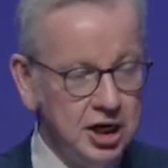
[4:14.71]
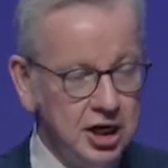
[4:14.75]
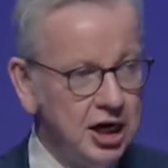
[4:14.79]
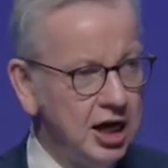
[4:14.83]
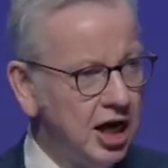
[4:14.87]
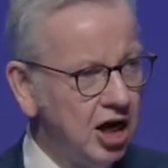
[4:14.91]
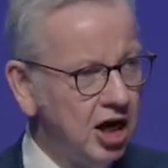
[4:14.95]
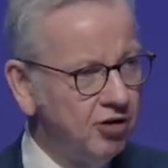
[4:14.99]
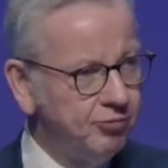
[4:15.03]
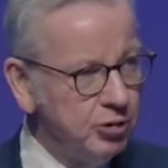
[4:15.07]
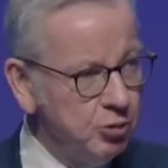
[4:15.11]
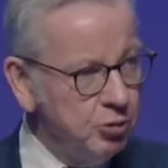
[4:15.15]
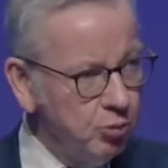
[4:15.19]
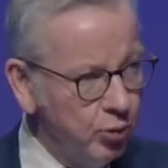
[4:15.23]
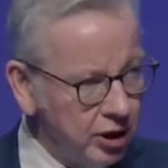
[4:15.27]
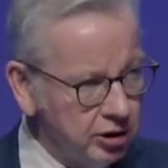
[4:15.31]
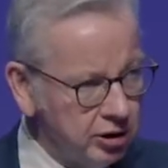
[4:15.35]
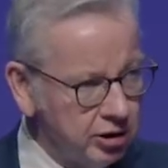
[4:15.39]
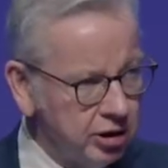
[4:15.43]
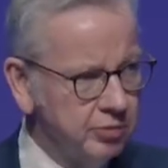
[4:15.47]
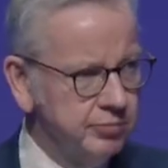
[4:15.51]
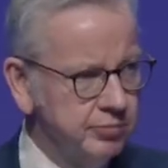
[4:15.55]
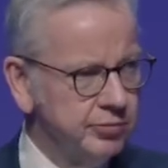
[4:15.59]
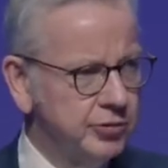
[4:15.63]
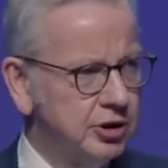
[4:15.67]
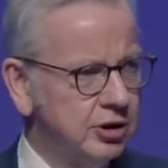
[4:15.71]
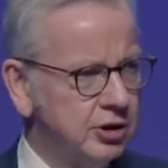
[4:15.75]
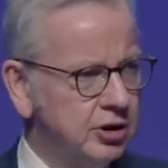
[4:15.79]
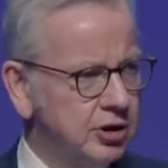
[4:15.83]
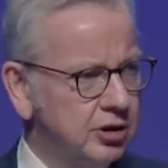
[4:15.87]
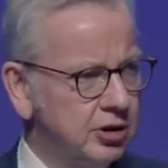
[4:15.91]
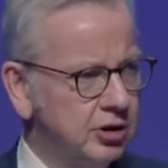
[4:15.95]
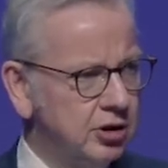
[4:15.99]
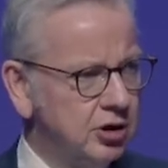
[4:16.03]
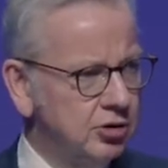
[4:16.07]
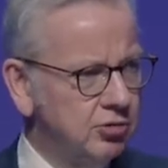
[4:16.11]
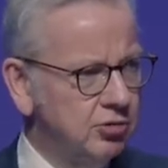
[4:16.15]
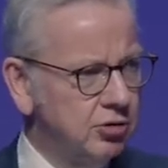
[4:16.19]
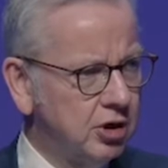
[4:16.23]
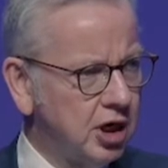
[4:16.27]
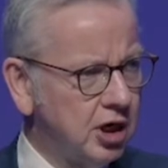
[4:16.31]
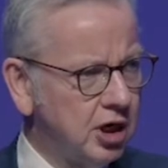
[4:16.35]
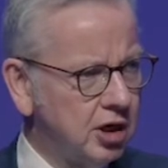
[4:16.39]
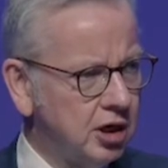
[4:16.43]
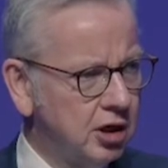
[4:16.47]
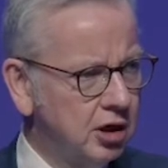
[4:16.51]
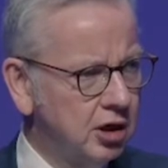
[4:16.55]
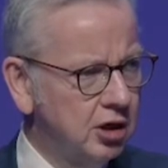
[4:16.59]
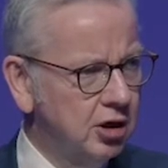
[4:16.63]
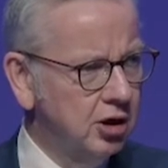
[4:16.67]
have been welcomed in the UK
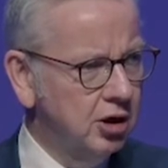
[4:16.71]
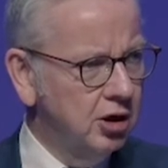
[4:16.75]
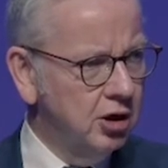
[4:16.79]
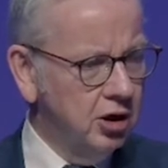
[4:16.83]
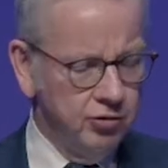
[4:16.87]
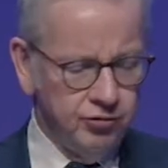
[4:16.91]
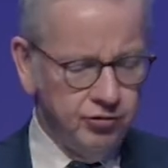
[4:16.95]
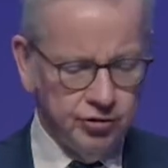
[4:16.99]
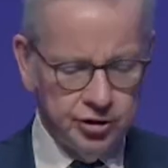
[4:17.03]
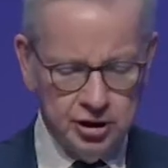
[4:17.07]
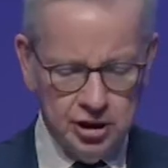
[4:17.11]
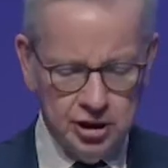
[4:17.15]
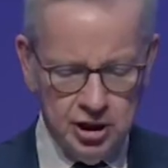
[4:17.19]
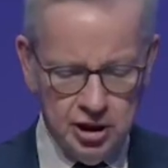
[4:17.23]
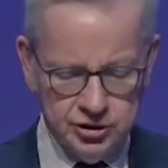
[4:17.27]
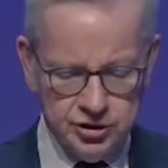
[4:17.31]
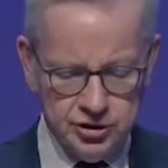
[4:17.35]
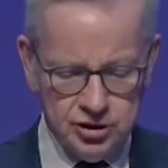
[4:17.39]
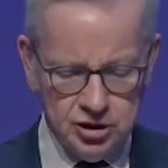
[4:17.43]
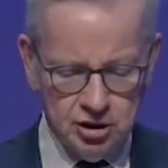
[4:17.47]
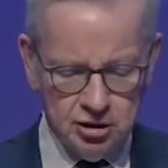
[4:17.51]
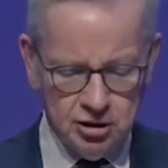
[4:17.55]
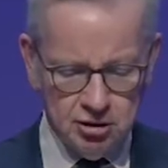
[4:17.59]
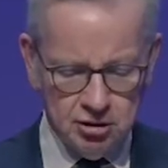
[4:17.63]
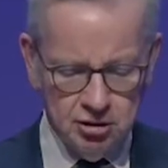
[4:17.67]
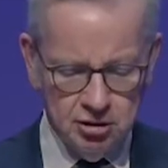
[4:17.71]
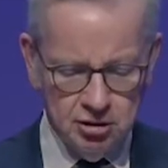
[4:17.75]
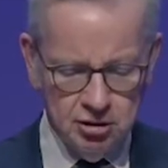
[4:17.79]
over the last year.